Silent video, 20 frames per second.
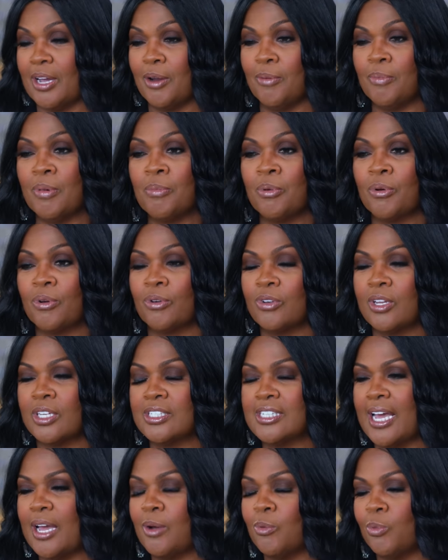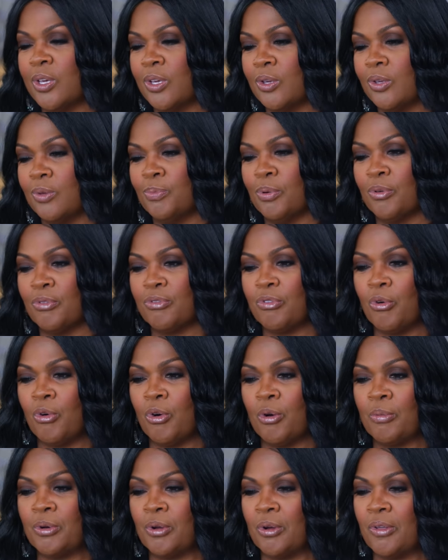I remember the time we
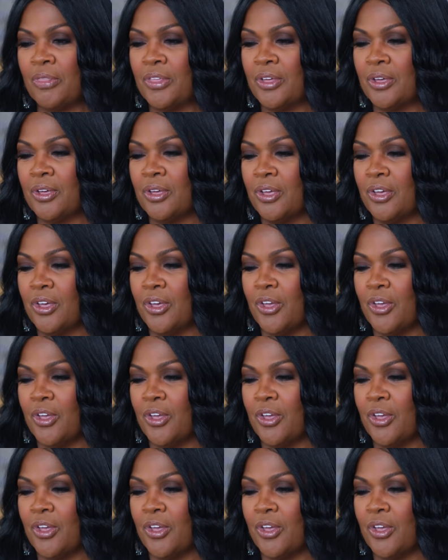performed on the